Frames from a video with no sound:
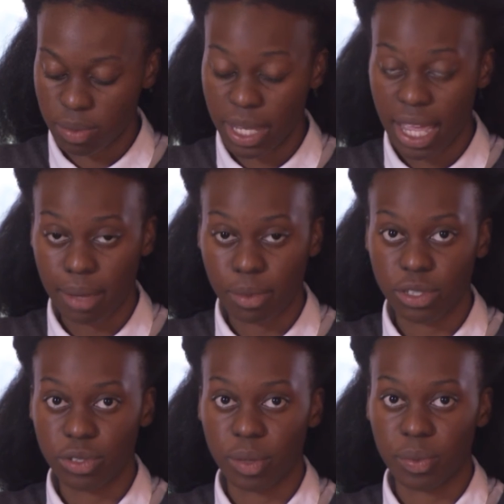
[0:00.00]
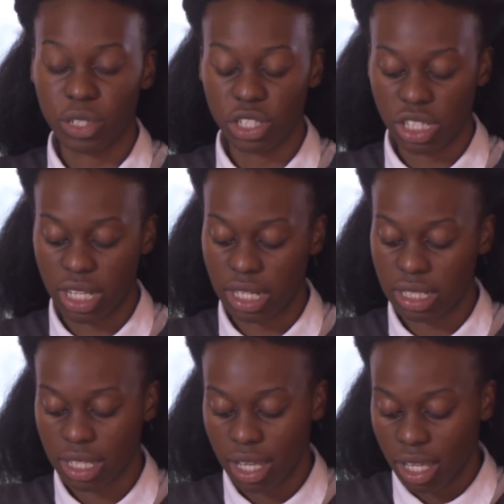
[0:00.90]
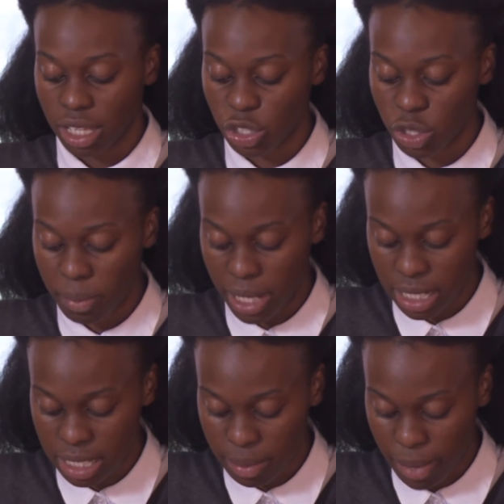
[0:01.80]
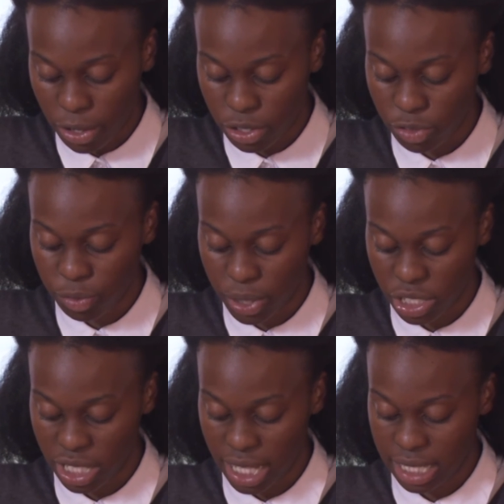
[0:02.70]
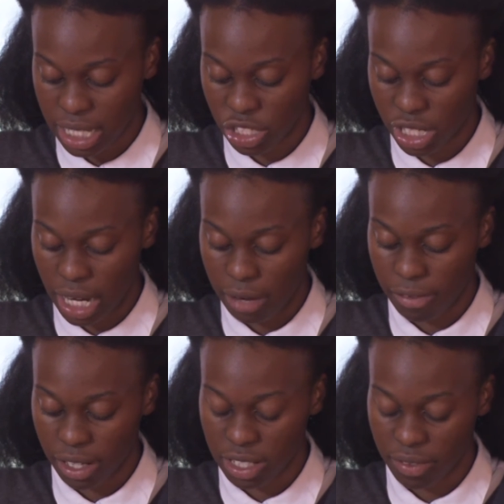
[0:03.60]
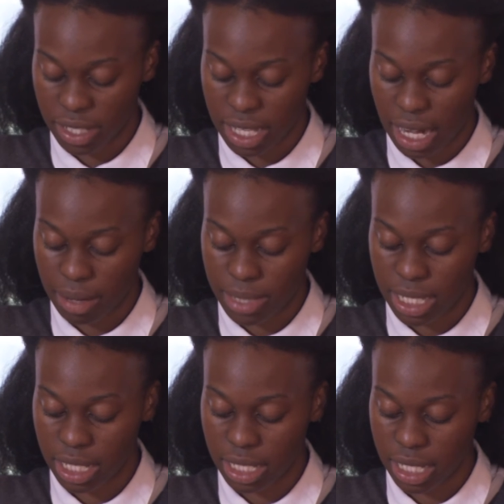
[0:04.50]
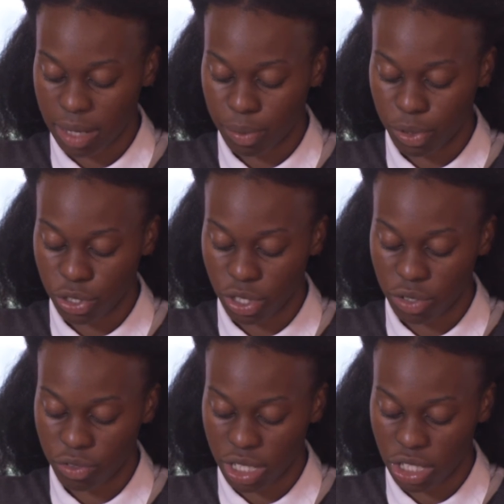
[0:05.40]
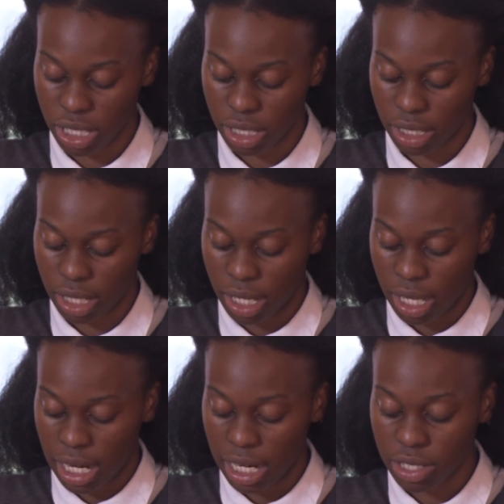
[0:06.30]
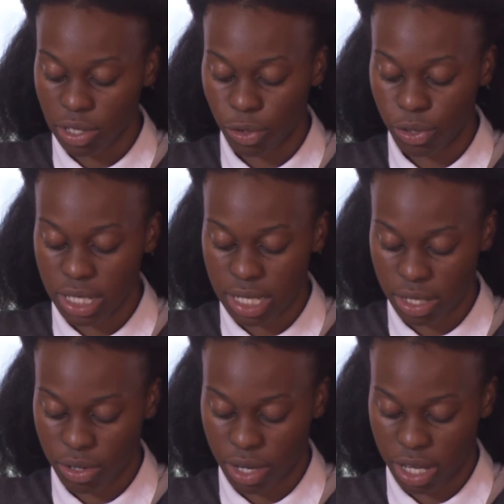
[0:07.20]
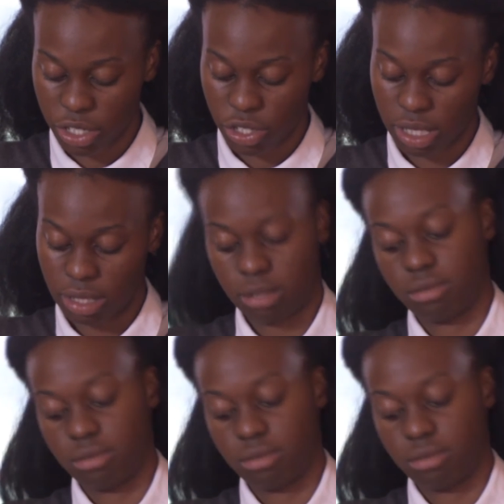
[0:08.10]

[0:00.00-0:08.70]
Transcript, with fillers: to be able to appreciate the tremendous amount of pressure that such an influx of asylum seekers can put on a region let alone a single country.